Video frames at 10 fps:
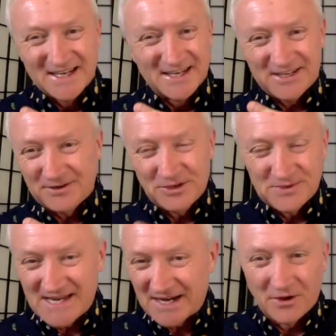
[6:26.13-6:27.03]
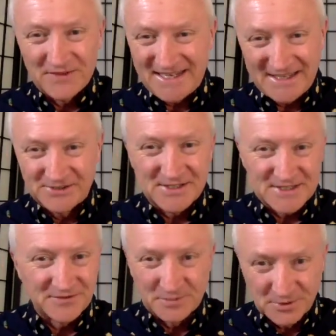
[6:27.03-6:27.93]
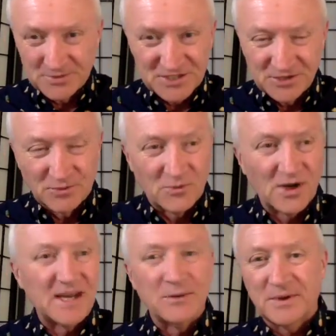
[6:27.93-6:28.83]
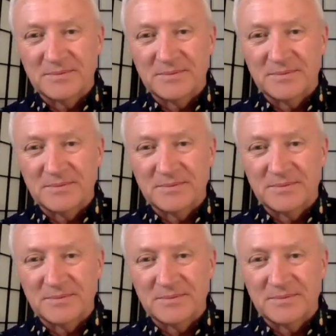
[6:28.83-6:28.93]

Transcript: you take on the illness of the person you're working with,